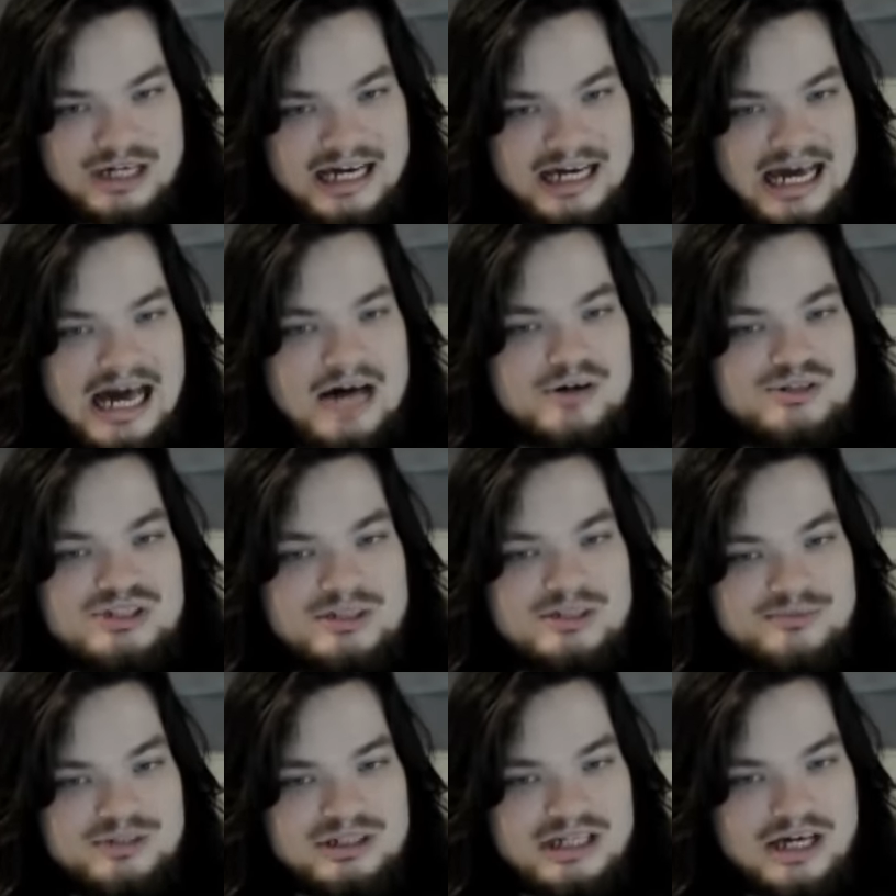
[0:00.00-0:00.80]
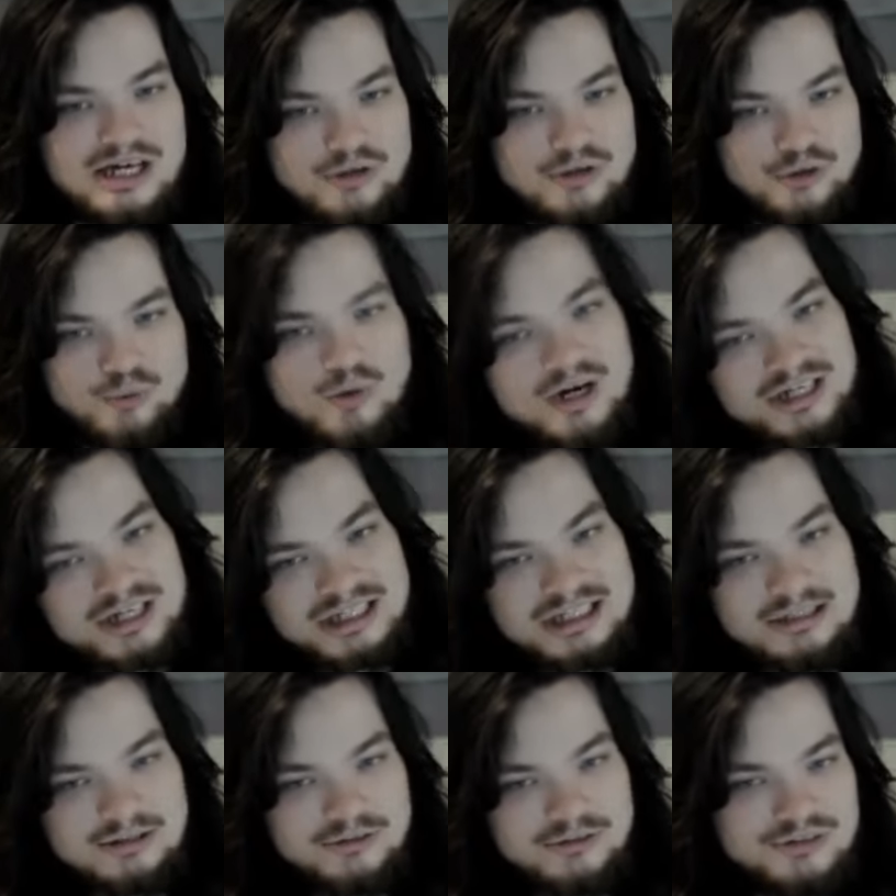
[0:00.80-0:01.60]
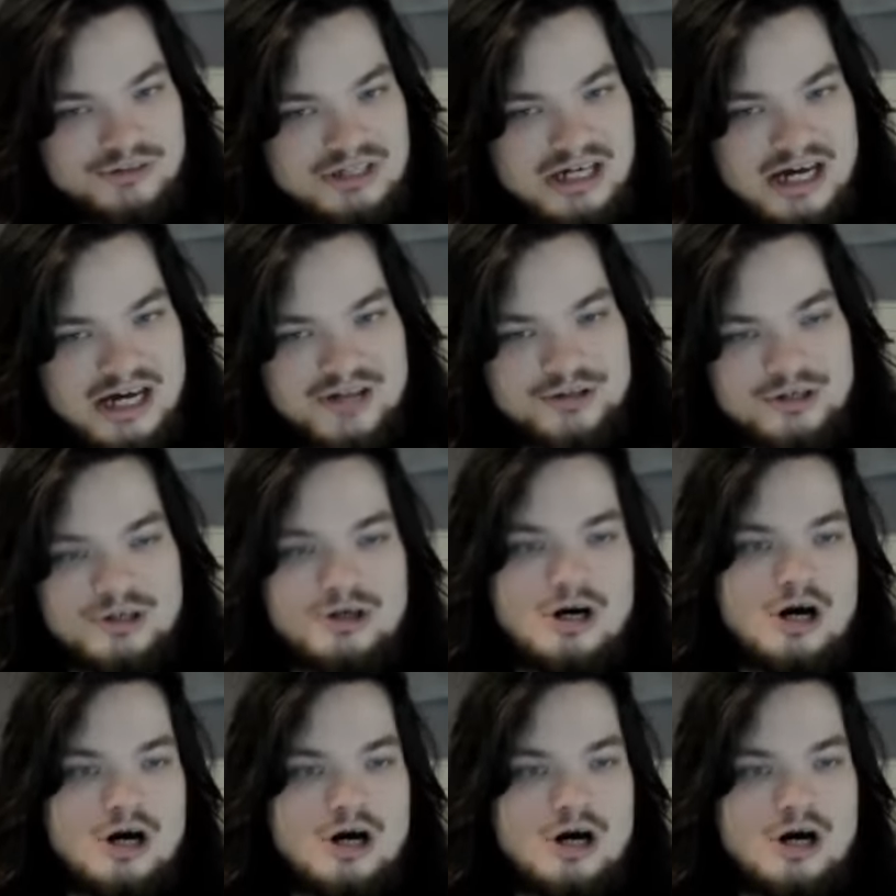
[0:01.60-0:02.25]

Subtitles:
I housed them together and one killed the other.